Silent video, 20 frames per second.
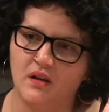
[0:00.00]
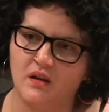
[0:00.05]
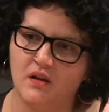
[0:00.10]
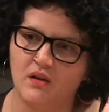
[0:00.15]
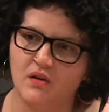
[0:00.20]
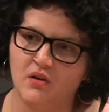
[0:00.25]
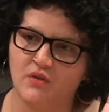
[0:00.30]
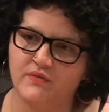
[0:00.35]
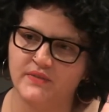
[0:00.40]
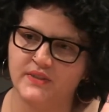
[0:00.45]

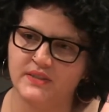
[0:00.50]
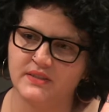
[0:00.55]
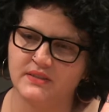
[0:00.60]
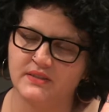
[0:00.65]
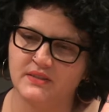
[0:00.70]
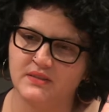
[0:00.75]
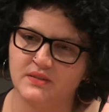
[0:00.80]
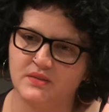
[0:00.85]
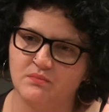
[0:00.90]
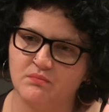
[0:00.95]
of
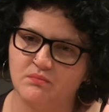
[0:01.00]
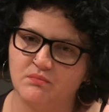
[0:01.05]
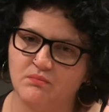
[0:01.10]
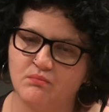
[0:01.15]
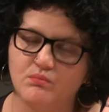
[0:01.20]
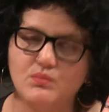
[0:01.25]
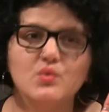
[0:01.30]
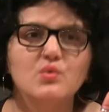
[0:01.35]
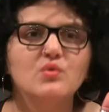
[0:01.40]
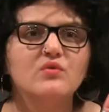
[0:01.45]
this
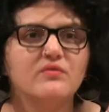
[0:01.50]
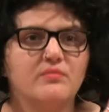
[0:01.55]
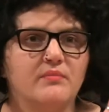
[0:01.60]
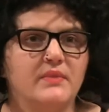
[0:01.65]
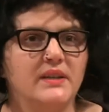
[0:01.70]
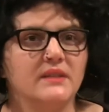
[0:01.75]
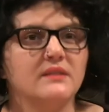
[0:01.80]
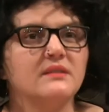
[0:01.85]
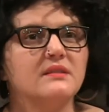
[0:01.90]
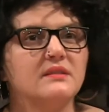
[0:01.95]

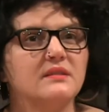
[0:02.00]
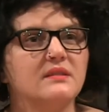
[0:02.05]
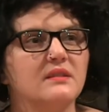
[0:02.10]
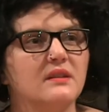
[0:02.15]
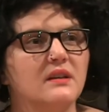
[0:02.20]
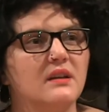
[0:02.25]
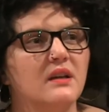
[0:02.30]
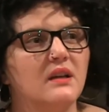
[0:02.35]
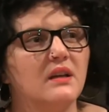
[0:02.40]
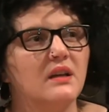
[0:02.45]
movement
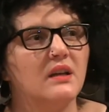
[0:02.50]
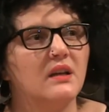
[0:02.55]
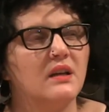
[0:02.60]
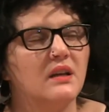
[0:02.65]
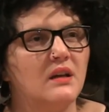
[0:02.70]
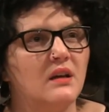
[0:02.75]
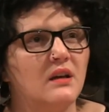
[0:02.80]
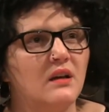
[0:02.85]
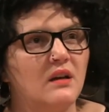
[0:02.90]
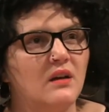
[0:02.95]

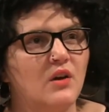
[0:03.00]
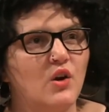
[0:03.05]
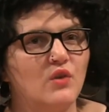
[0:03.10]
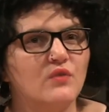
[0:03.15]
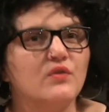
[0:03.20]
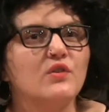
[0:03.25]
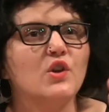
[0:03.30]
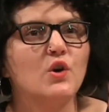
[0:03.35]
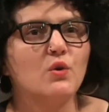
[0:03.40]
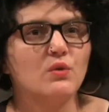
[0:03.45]

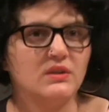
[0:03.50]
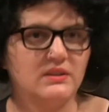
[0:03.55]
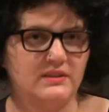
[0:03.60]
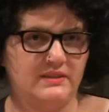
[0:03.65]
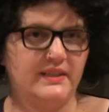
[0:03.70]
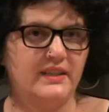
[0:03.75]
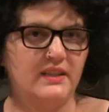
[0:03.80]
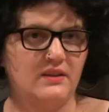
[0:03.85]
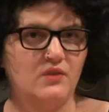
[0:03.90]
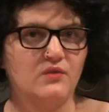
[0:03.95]
of
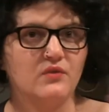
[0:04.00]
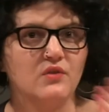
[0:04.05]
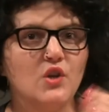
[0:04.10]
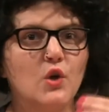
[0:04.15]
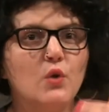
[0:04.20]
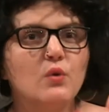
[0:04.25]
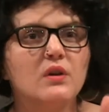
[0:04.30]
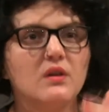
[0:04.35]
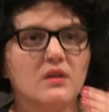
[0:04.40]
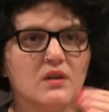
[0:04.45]

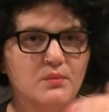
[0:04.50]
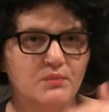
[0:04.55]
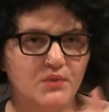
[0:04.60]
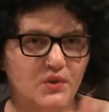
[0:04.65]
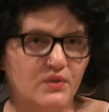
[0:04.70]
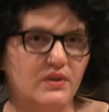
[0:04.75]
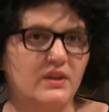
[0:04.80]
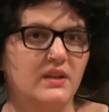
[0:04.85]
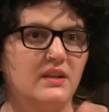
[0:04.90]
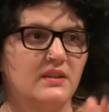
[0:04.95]
local
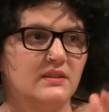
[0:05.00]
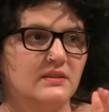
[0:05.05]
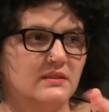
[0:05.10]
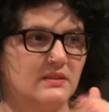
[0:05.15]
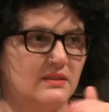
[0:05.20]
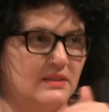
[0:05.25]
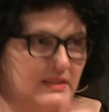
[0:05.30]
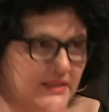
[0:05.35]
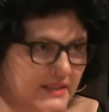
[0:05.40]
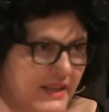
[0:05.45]
communities
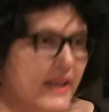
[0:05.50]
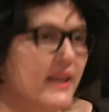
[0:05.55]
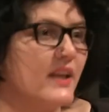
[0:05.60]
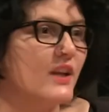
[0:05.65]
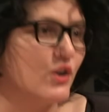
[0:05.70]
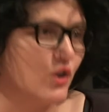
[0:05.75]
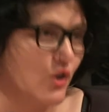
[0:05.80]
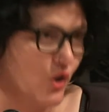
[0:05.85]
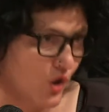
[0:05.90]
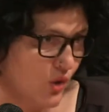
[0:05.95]

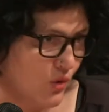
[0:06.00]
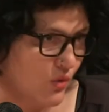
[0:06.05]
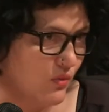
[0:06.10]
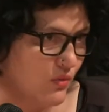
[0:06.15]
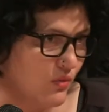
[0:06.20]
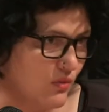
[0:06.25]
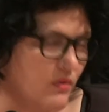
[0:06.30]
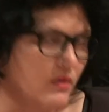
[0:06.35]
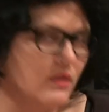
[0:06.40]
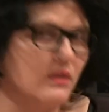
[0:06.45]
saying
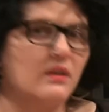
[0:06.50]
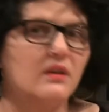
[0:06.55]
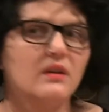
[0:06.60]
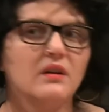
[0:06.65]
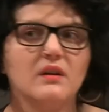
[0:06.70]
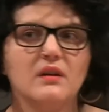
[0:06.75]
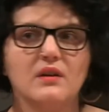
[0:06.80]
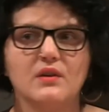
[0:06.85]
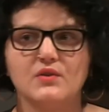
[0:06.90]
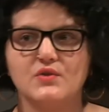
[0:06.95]
no
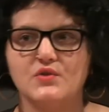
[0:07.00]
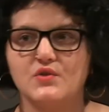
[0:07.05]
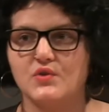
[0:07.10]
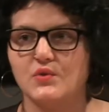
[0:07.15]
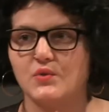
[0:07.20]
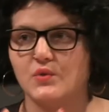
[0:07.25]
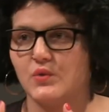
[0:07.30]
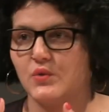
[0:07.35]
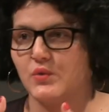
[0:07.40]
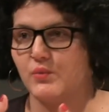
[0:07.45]

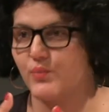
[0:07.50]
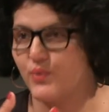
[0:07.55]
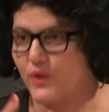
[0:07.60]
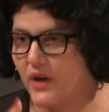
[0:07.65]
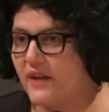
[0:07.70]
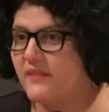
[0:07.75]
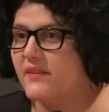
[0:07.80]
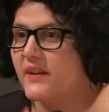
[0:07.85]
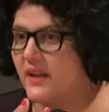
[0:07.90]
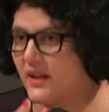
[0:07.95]
to
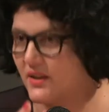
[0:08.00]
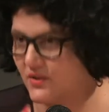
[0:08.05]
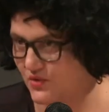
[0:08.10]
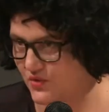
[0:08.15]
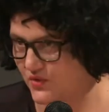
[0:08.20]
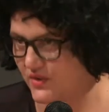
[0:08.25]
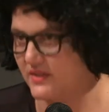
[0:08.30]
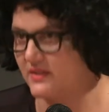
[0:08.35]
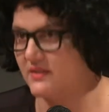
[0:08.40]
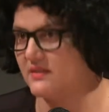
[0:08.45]
private
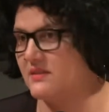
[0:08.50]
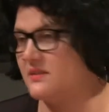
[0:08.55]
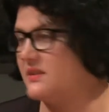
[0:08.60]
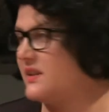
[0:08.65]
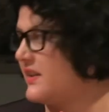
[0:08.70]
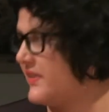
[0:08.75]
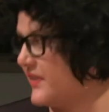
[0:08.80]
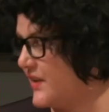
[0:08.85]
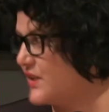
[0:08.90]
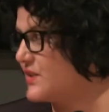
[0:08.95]
interests
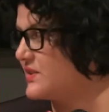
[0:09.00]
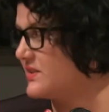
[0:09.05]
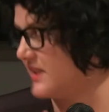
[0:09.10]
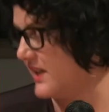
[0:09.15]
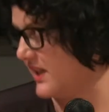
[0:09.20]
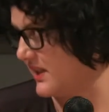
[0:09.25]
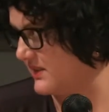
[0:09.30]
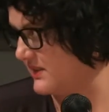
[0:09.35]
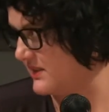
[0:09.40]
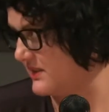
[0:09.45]
in their
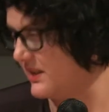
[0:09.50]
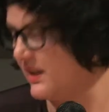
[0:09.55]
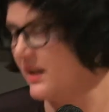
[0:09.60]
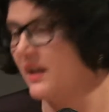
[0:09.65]
cities.